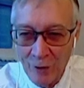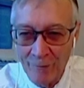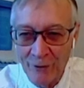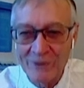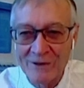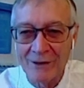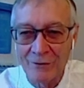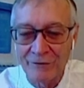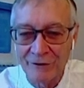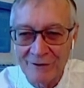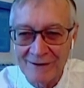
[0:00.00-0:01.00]
World Policy
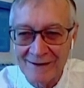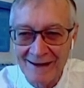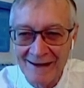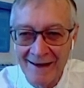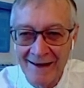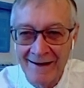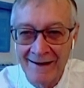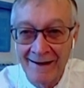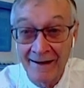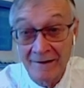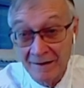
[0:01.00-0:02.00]
Conference,
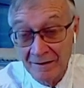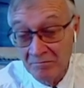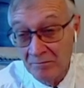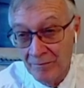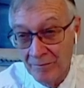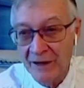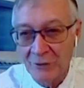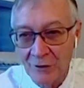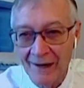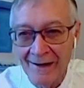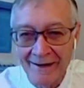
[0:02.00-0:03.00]
and
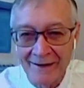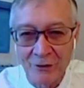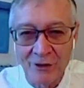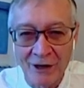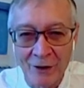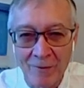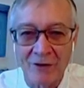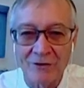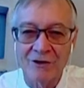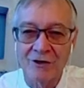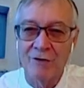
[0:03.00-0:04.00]
particularly talking
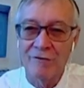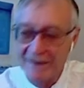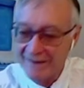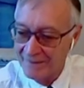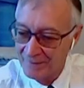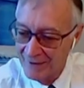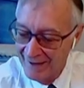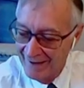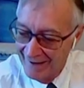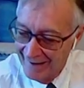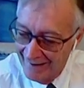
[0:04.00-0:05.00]
about COVID.
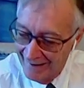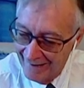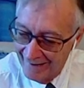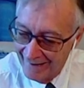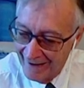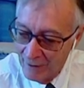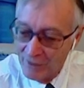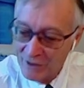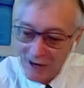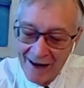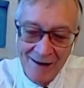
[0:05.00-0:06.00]
I
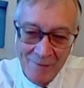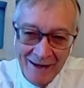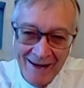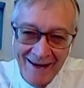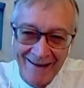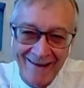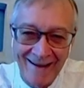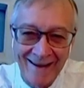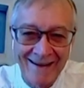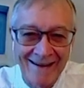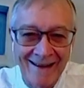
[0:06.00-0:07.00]
wish I'll be
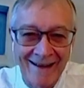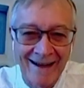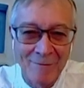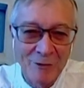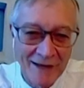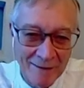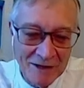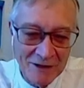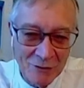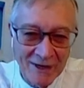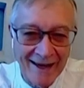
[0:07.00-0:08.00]
in Abu
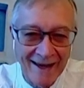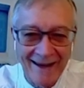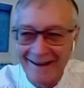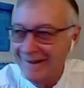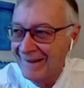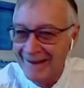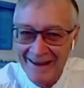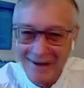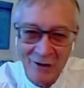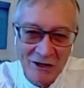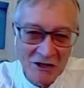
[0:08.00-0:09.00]
Dhabi today.
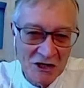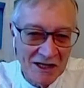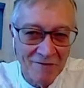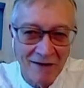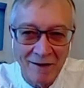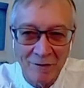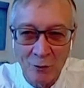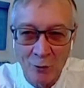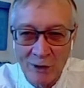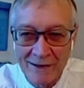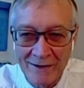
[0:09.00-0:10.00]
Here in Geneva, the
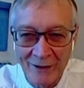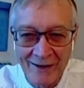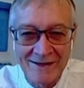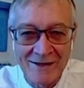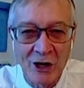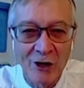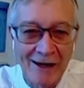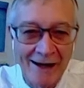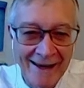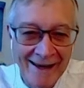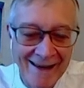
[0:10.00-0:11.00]
weather is
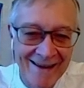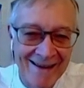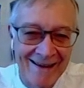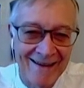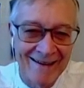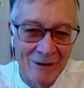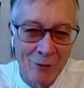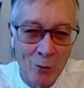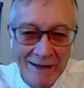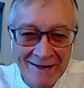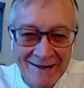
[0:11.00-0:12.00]
ugly,
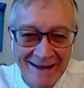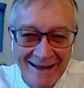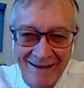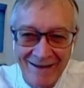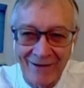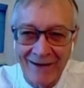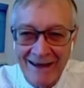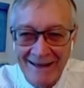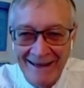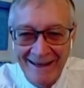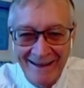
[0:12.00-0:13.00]
windy,
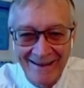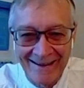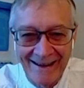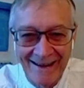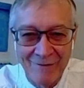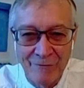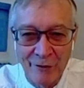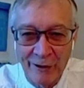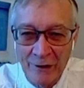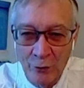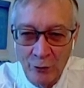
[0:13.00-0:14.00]
rainy, and
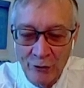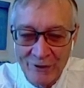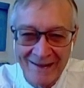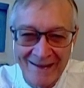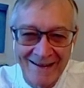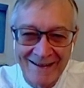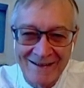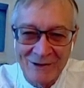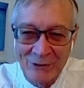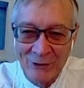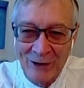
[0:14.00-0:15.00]
very cold.
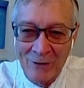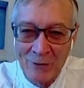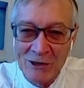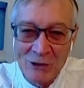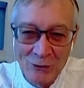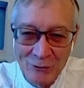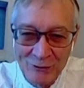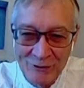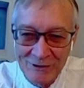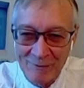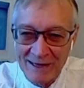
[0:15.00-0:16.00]
So I wish
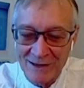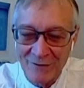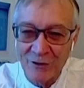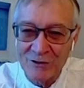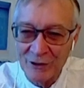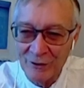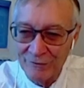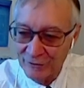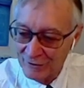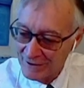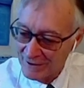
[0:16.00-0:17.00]
you the best for the
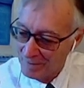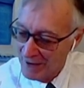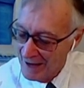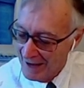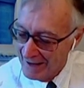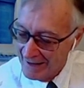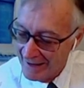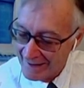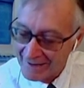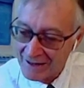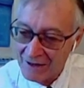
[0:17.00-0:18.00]
conference.
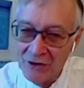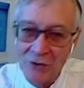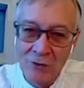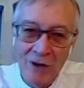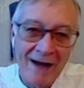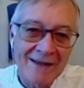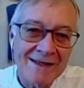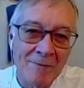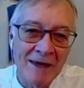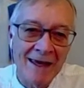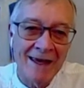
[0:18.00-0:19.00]
Yes, you
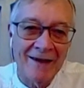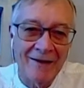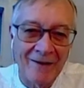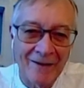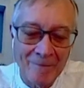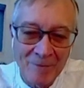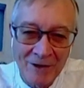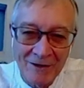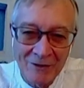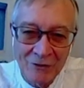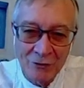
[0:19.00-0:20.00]
asked me
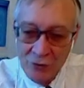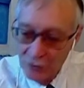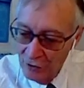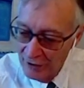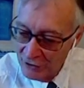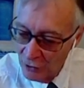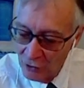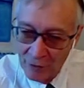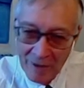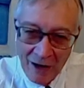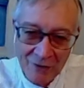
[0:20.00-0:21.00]
to
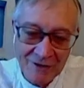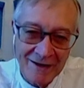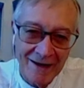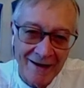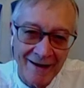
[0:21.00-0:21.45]
talk about